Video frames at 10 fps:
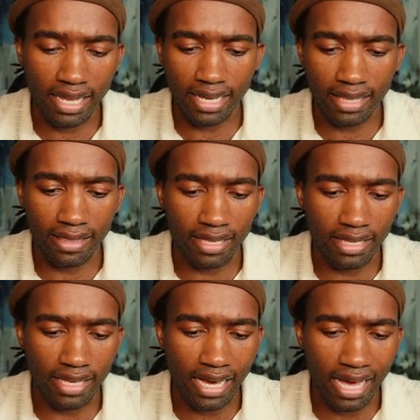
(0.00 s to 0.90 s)
like
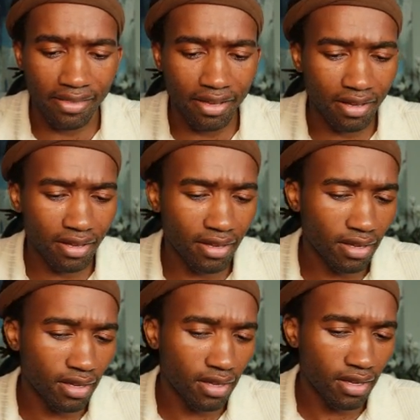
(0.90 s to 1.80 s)
the other
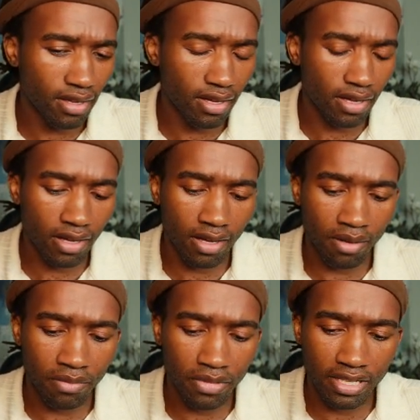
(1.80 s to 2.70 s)

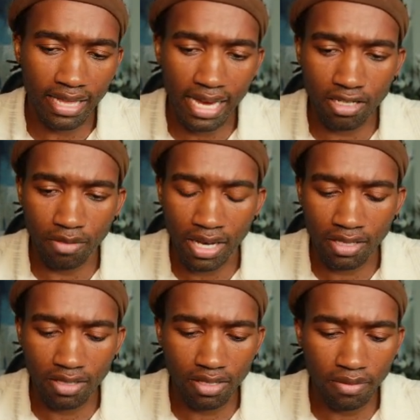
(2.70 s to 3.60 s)
slash
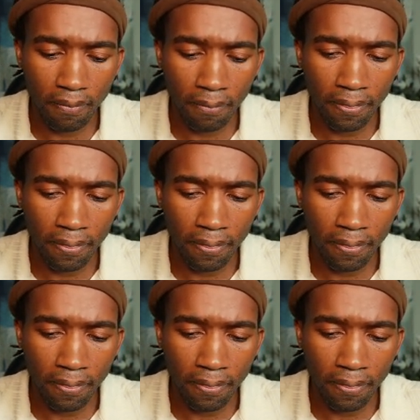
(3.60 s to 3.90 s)
commands.